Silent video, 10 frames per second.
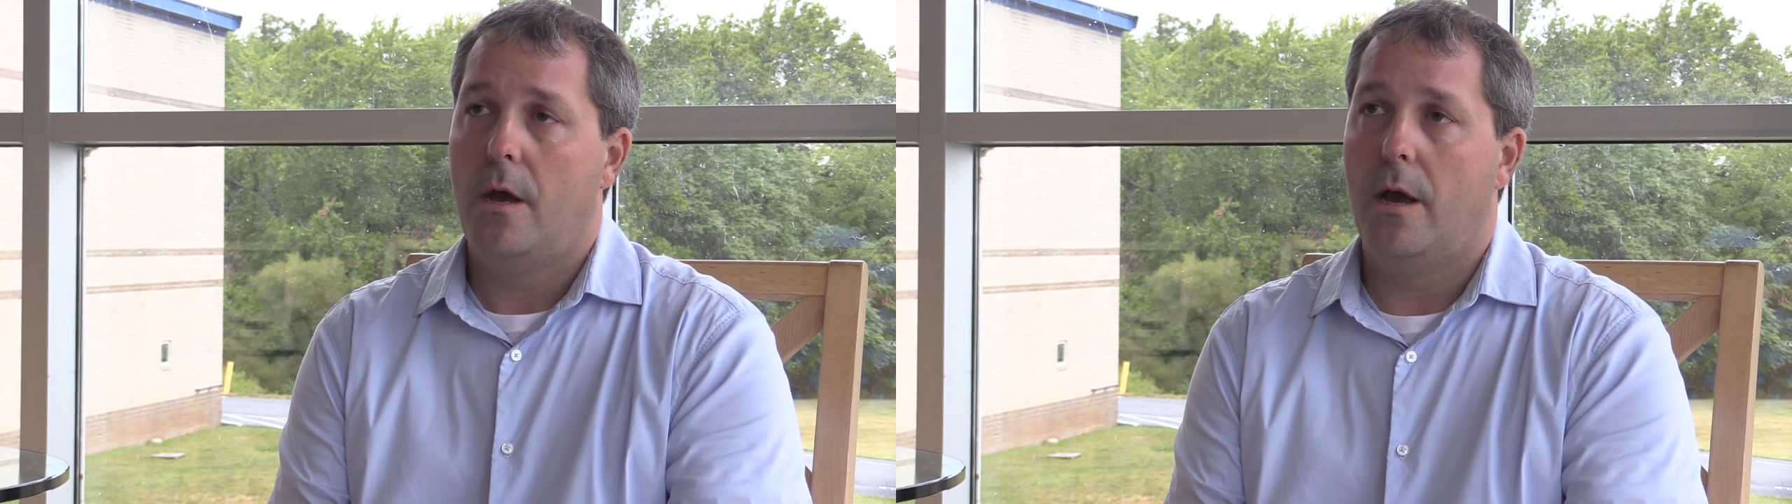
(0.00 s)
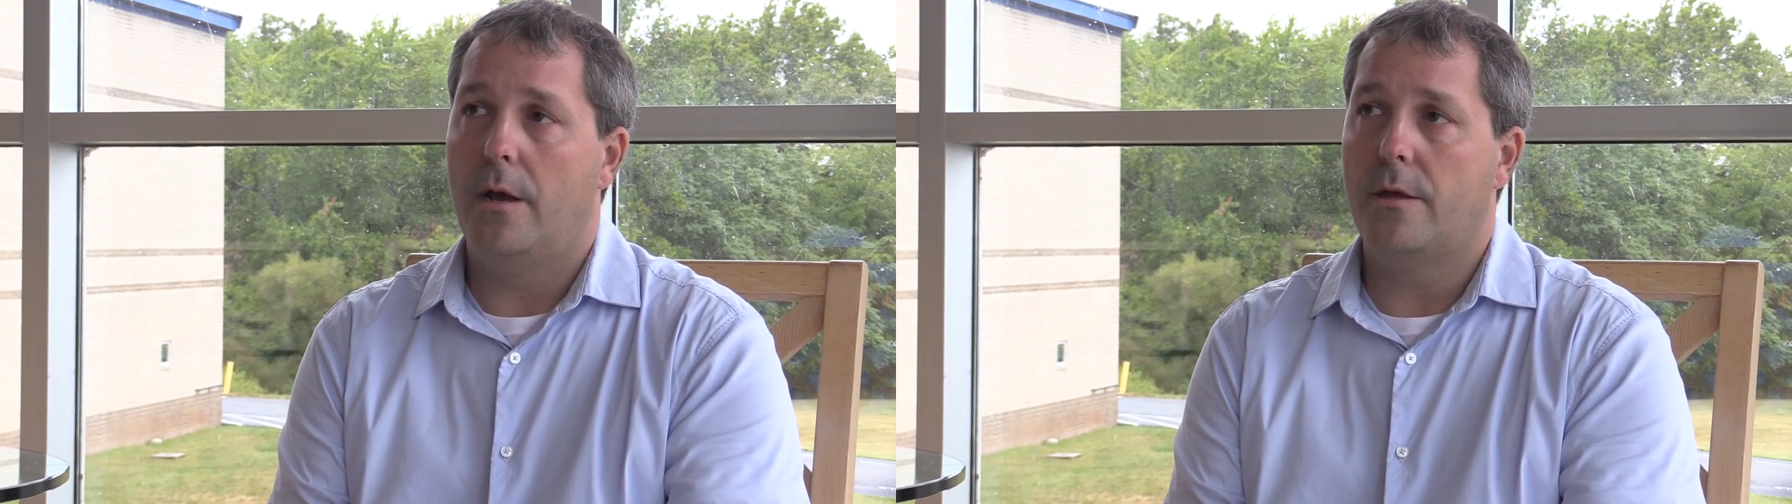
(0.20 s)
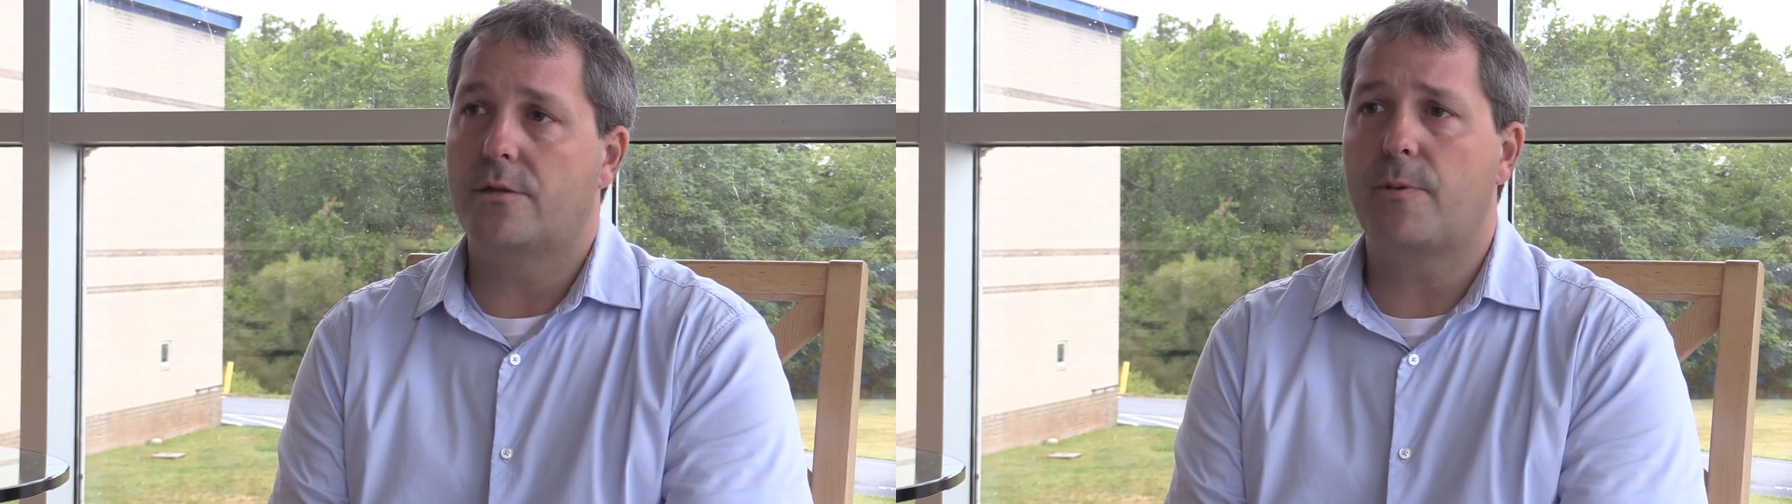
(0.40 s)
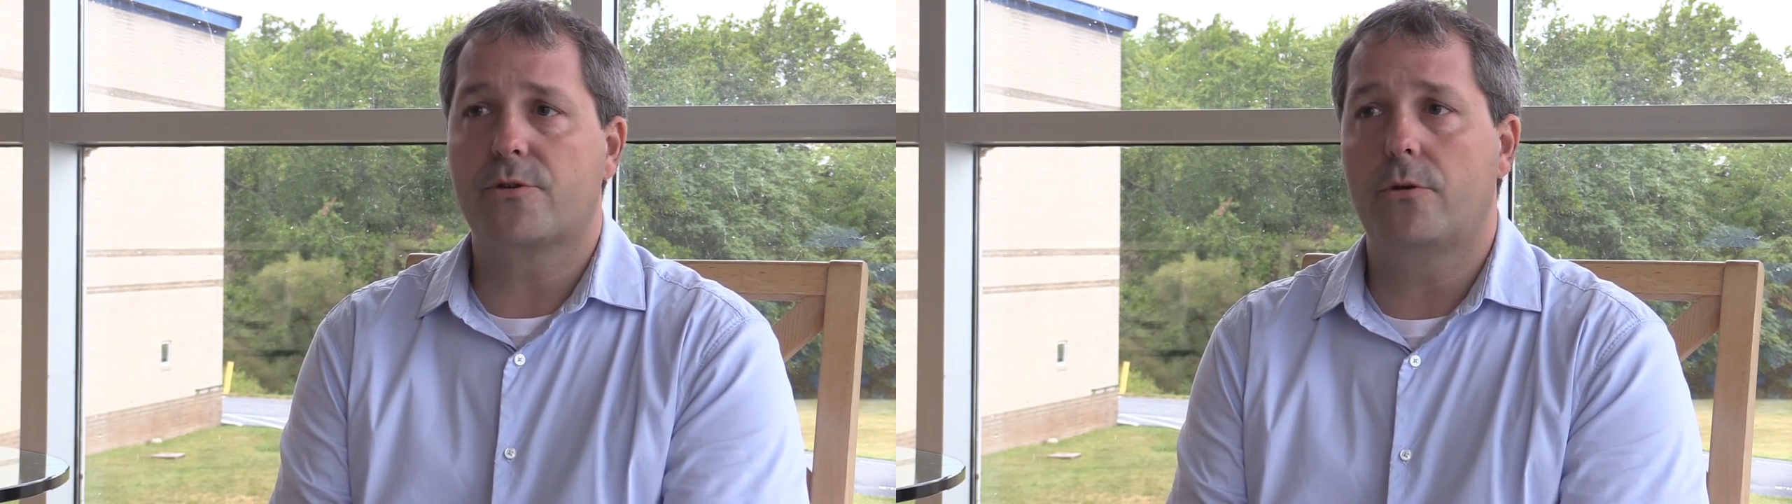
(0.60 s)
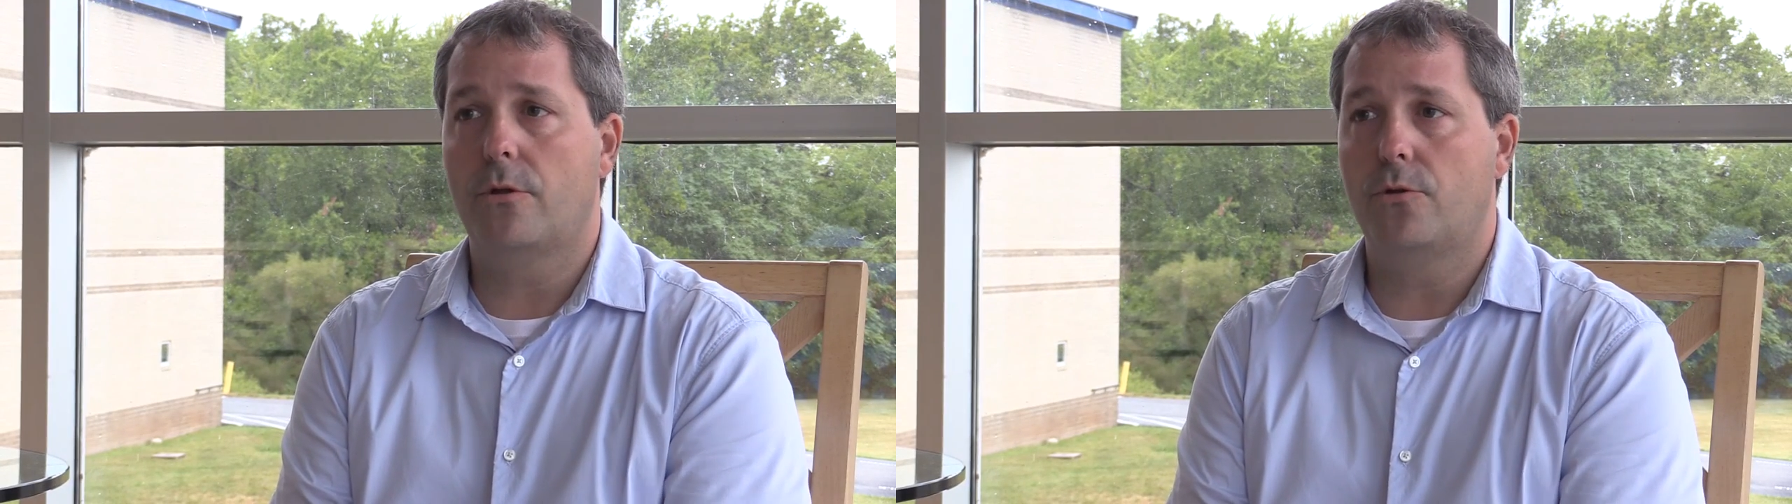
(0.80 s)
uh,
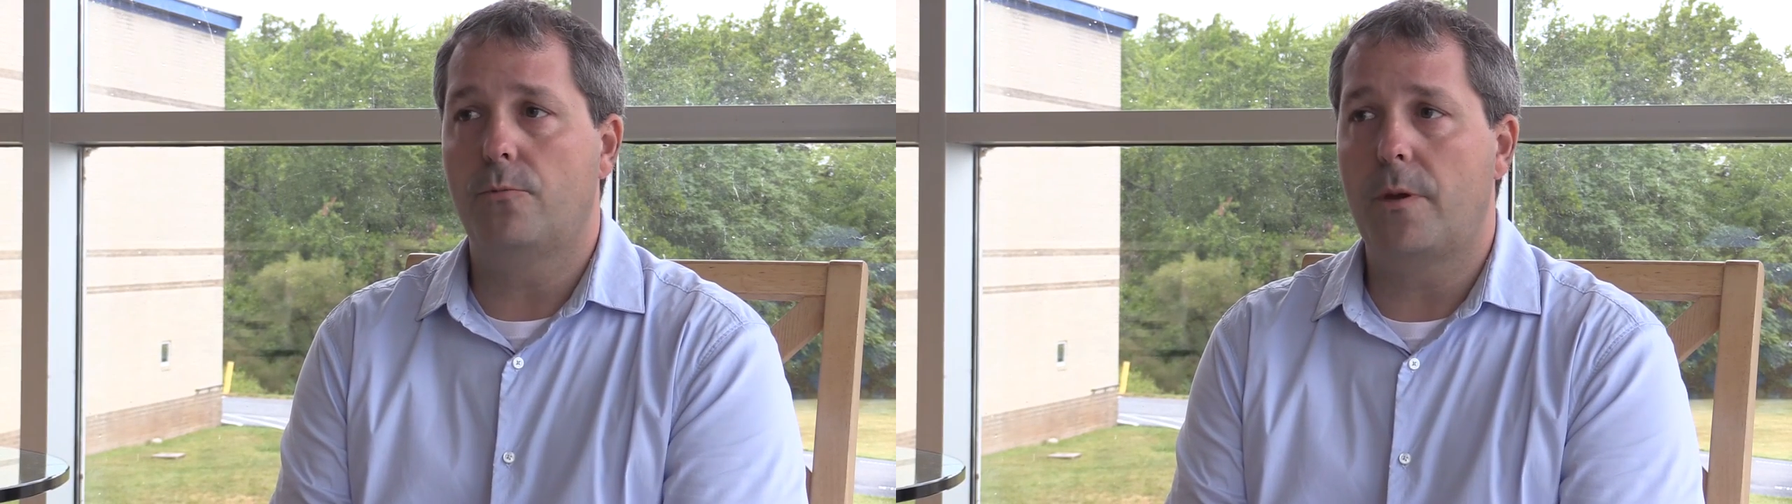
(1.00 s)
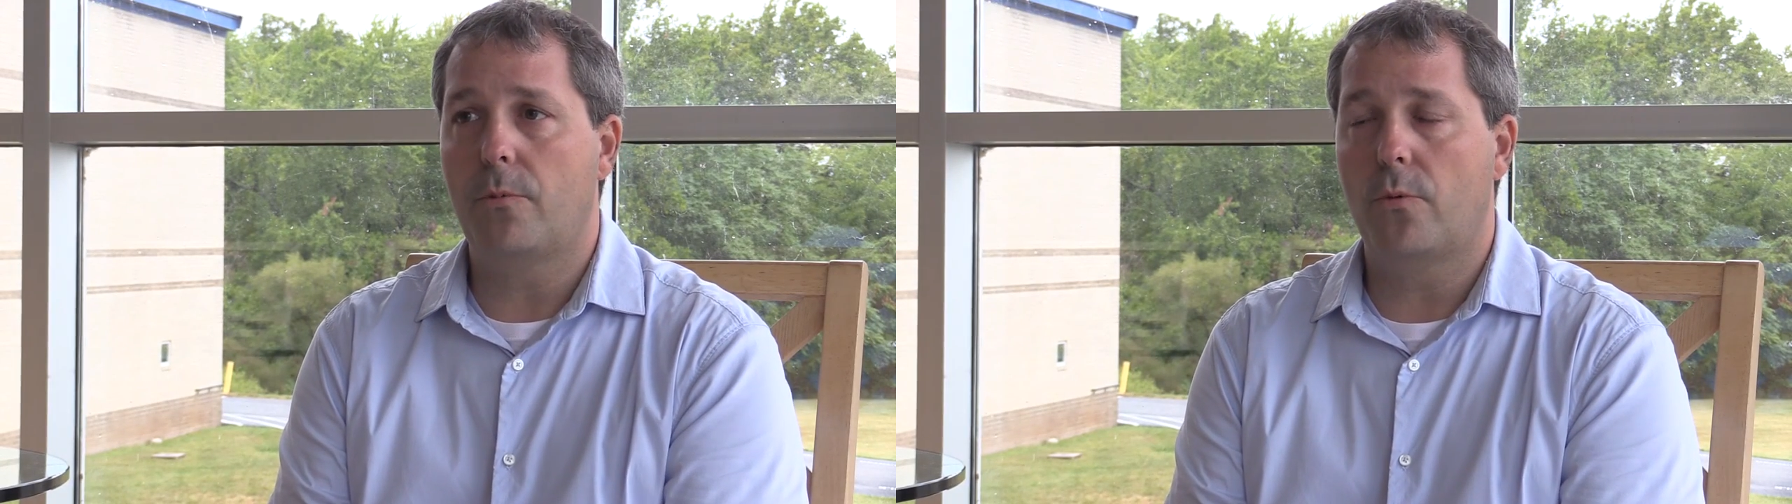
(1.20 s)
especially all the new people.